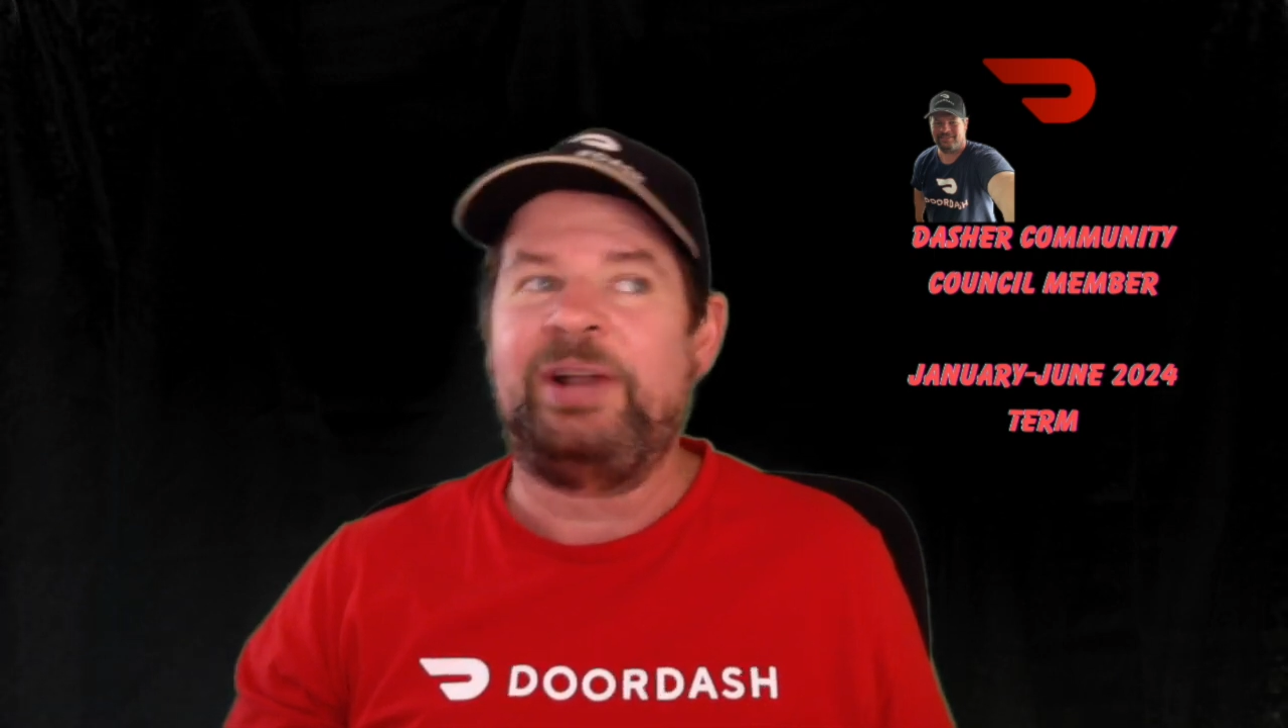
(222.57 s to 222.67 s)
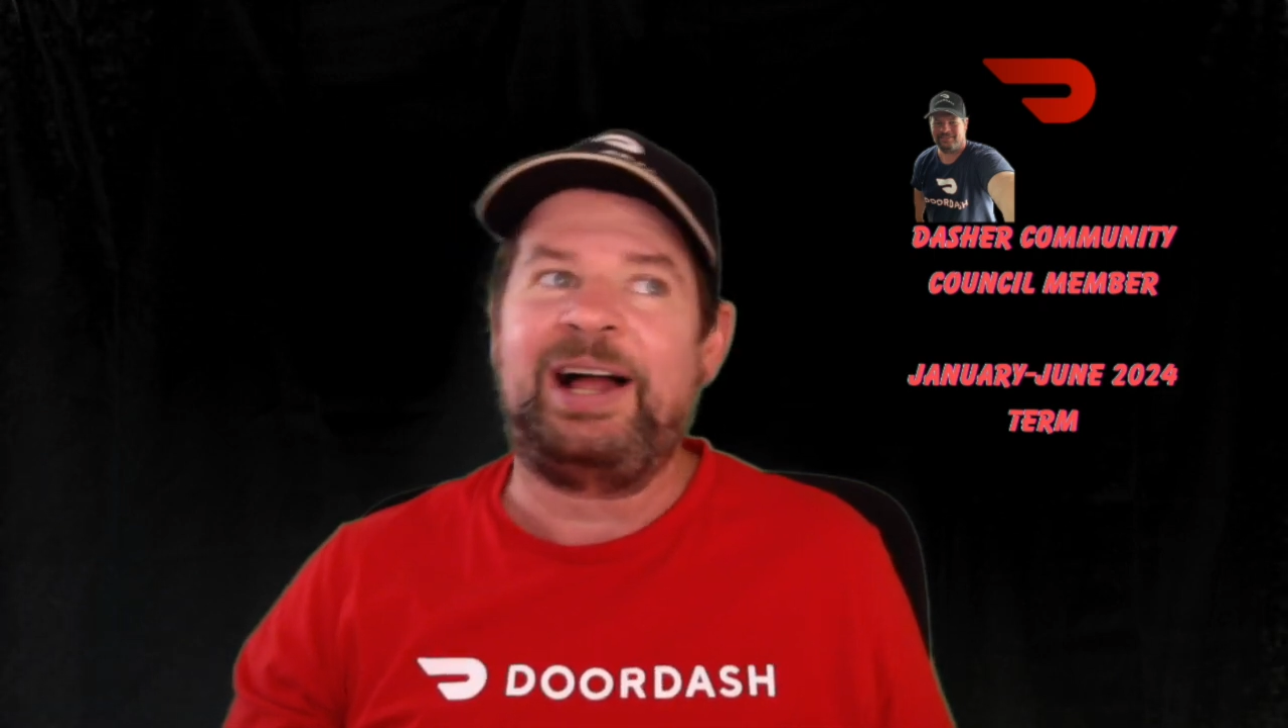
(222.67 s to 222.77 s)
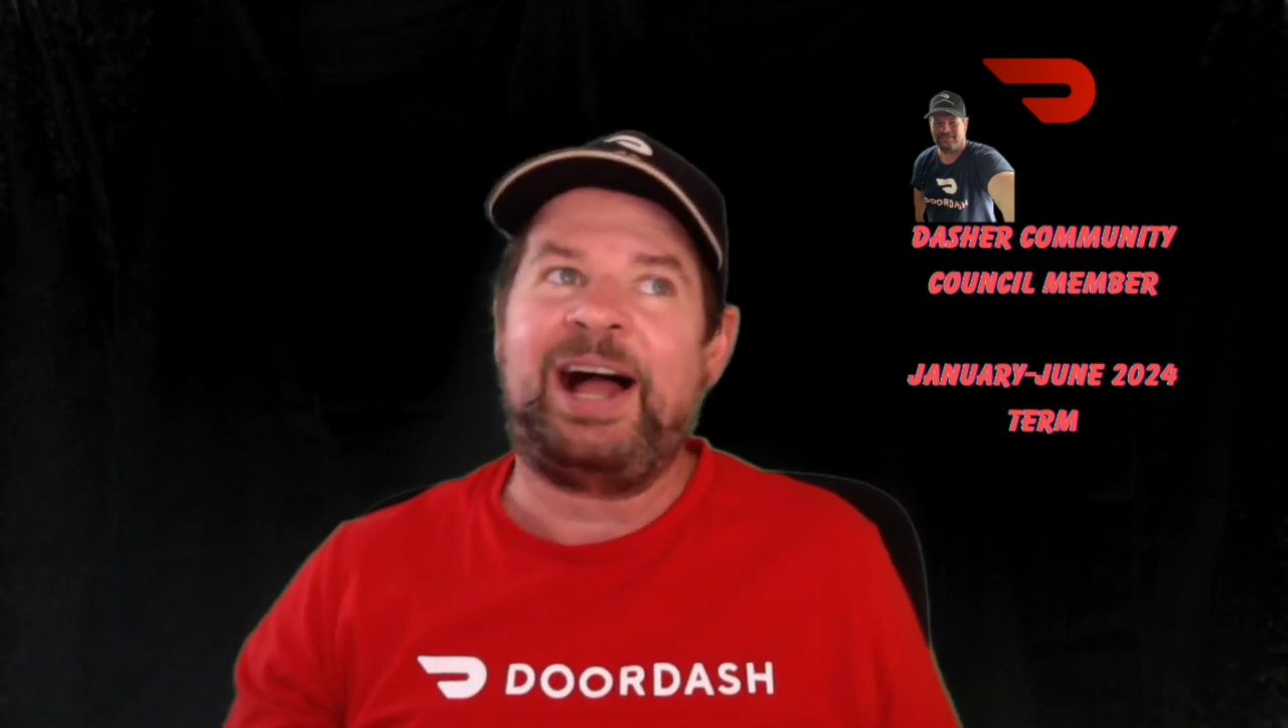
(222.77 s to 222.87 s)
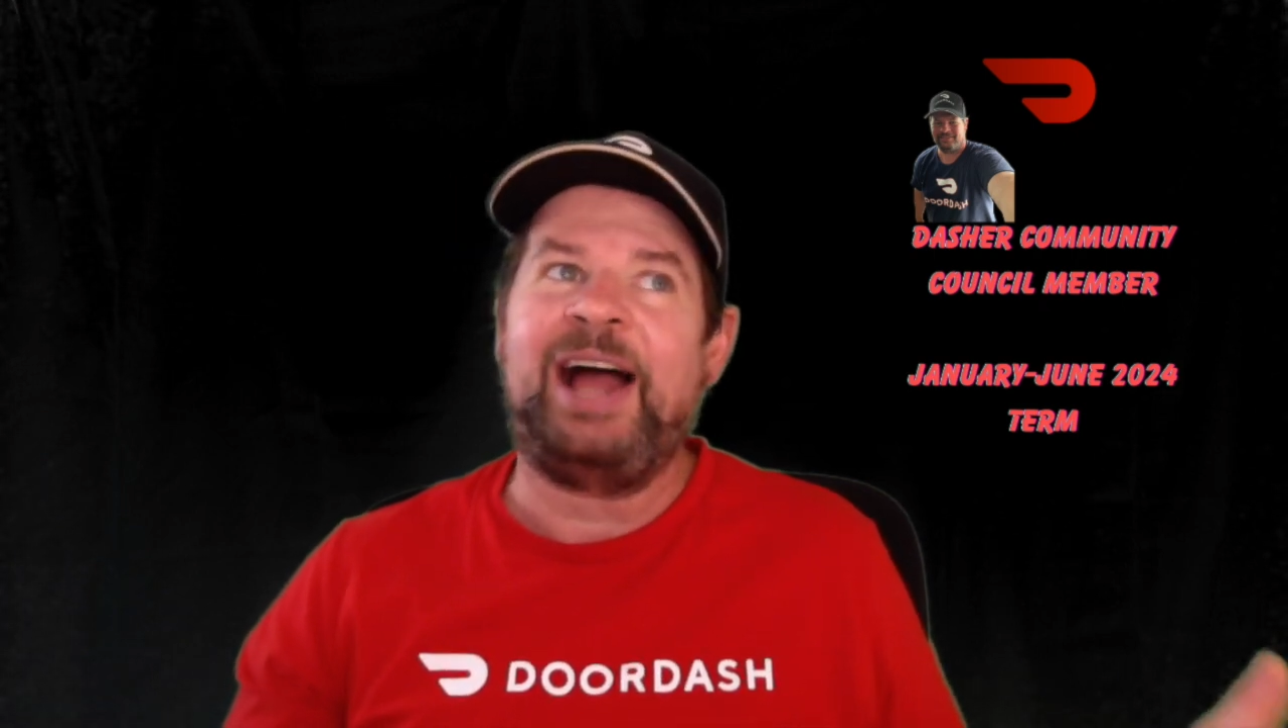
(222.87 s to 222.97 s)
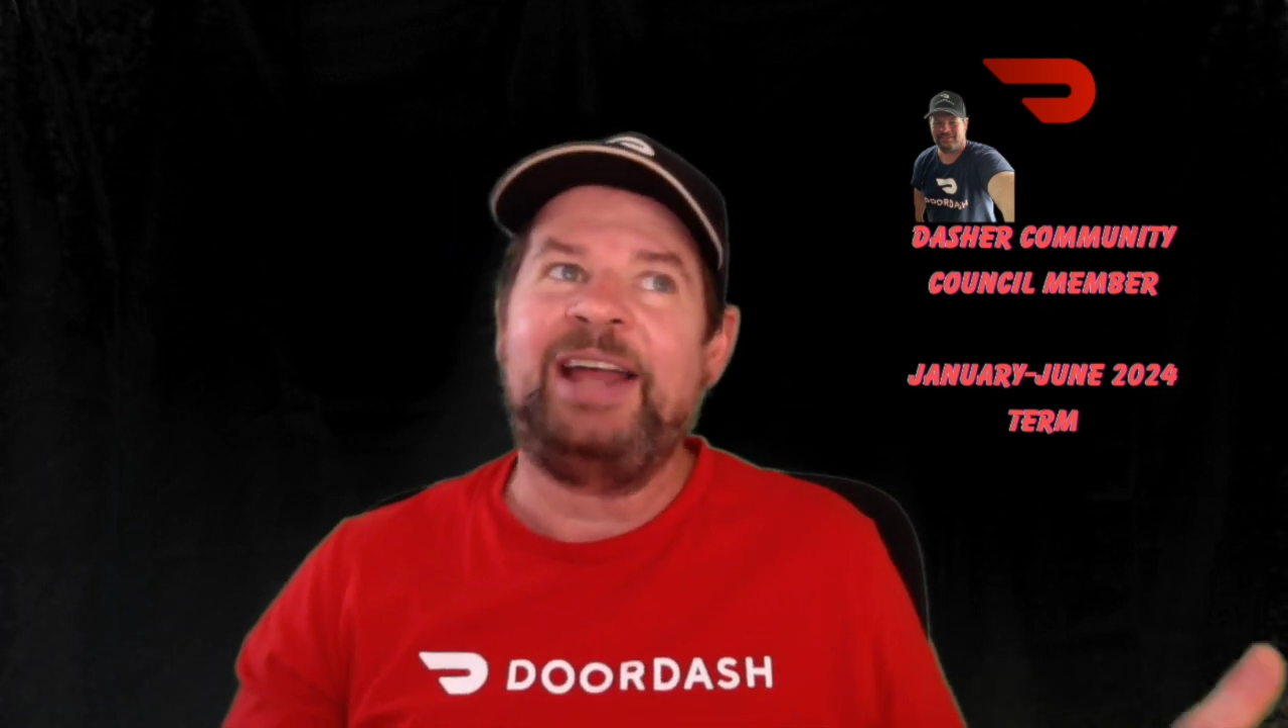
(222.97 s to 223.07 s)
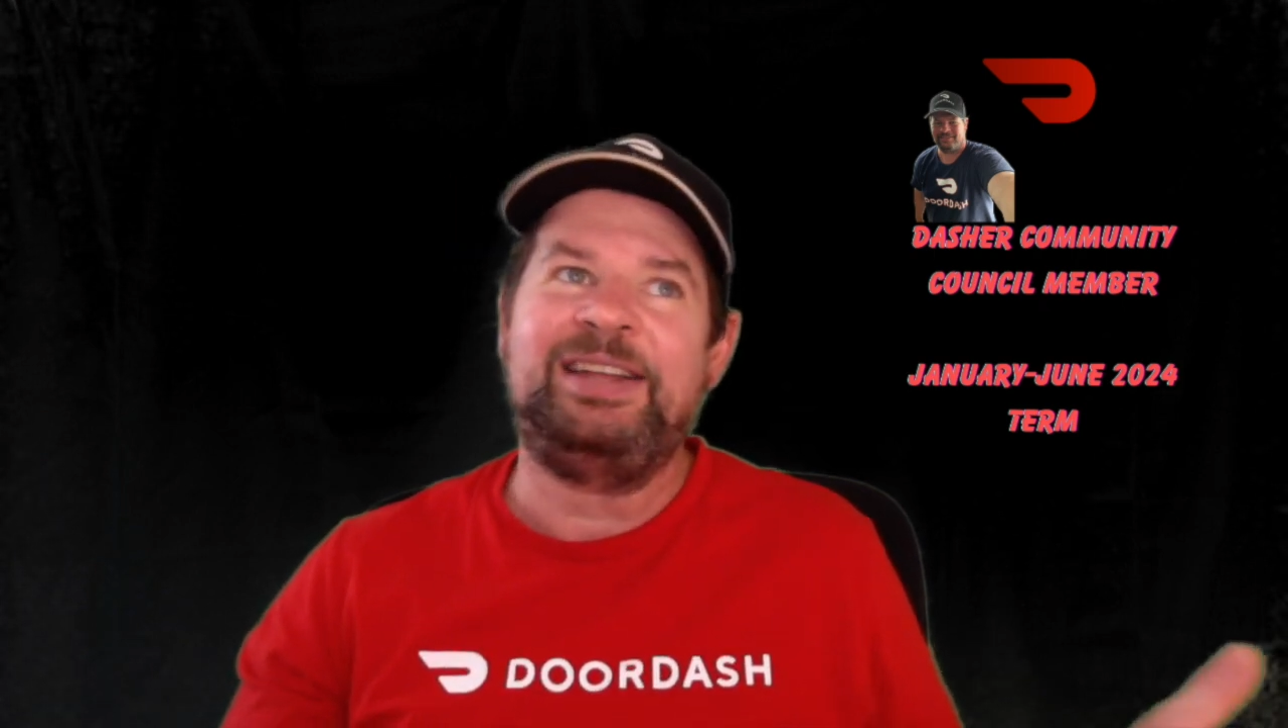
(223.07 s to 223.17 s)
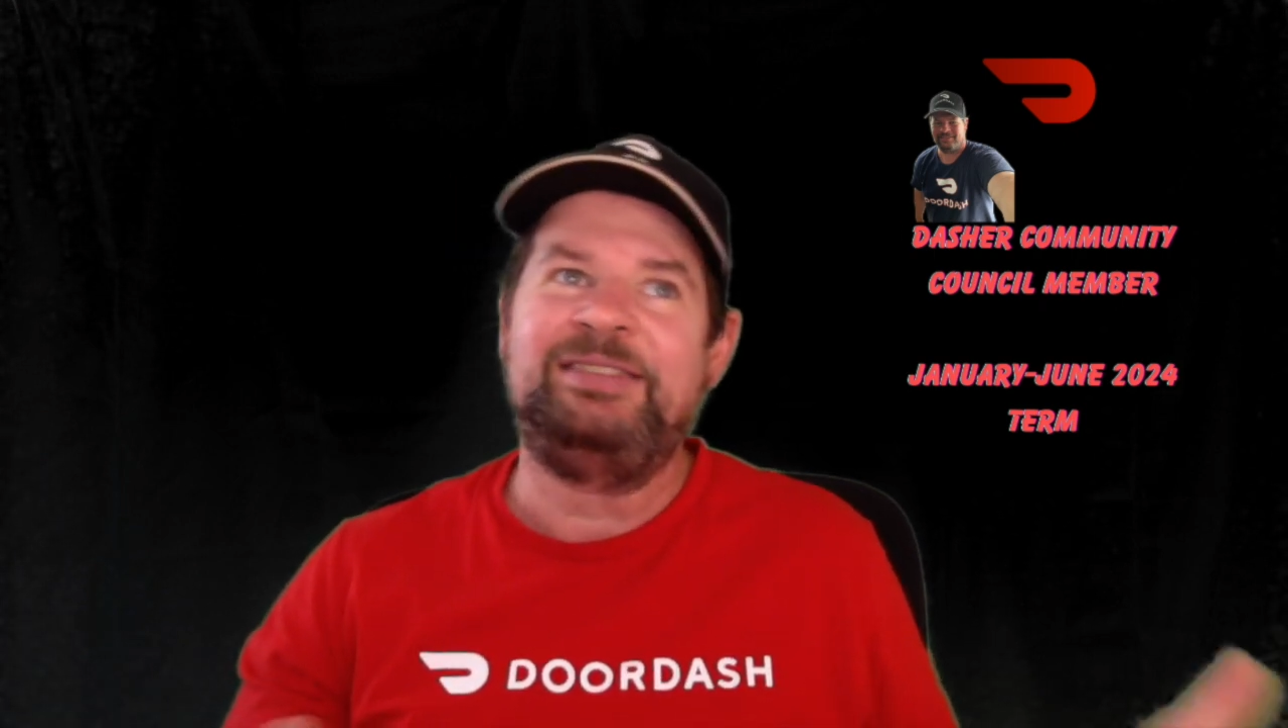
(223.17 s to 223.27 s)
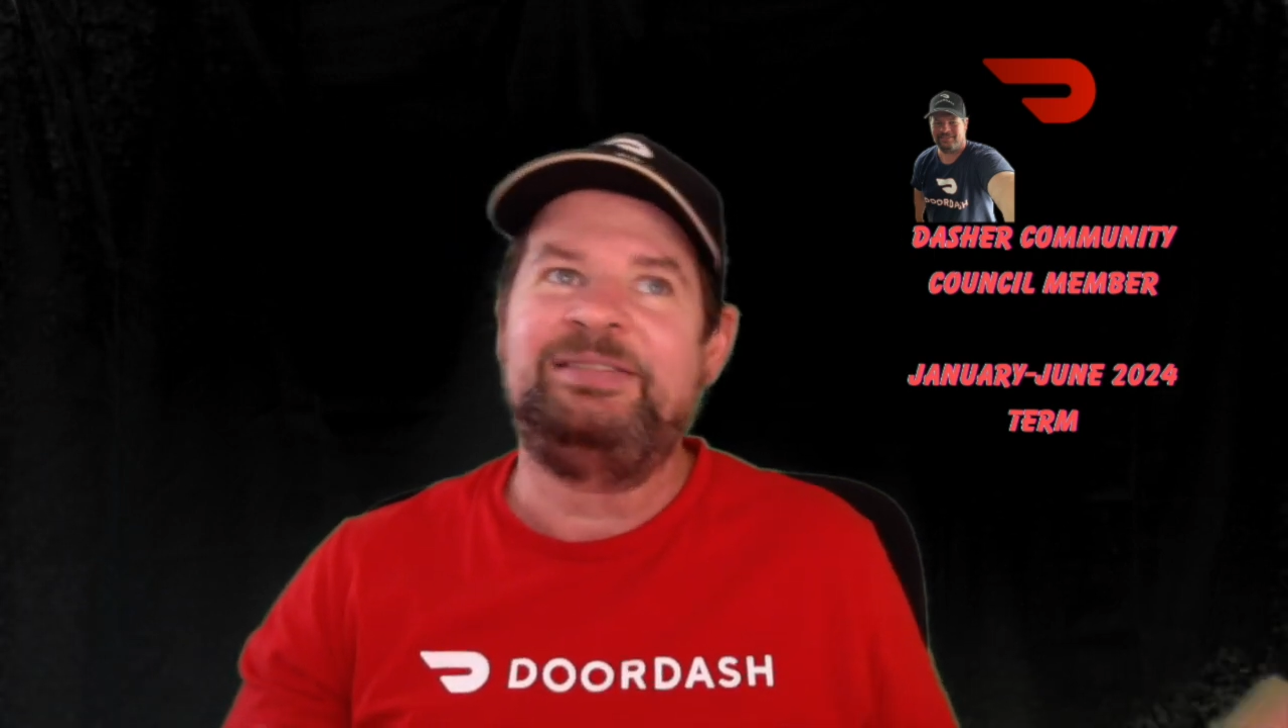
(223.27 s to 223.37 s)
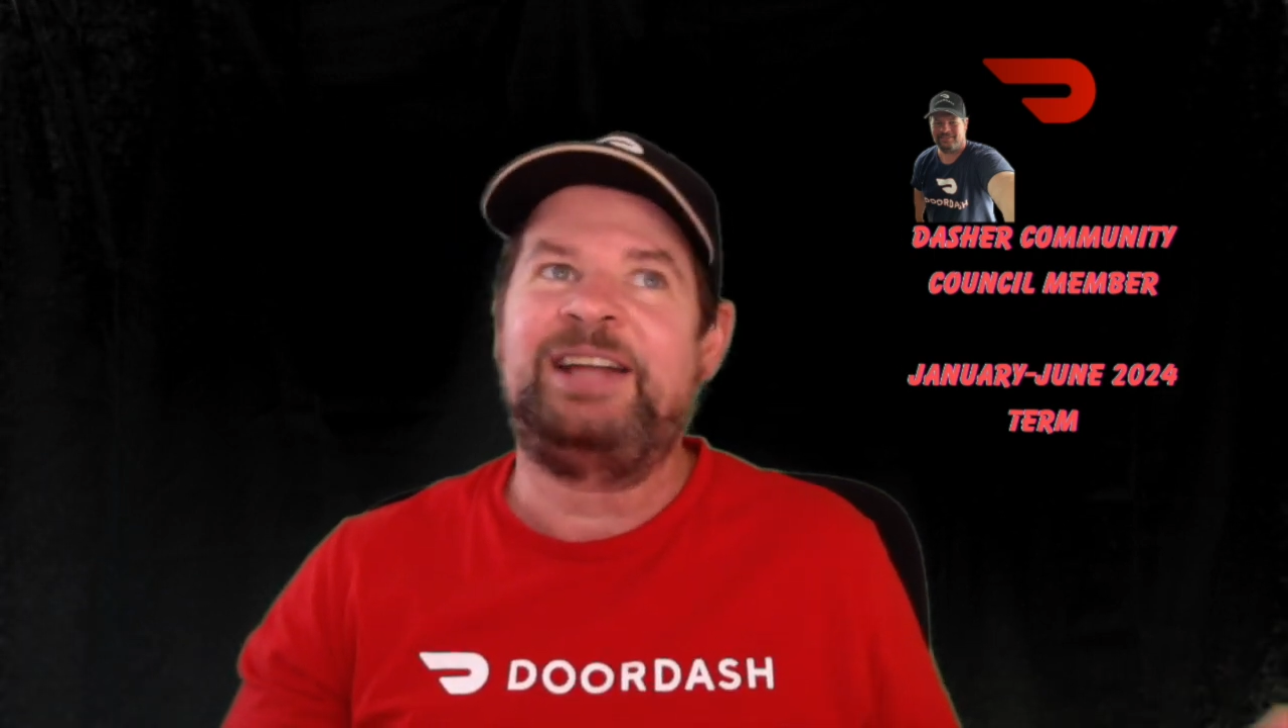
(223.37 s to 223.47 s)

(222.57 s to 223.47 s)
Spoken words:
I could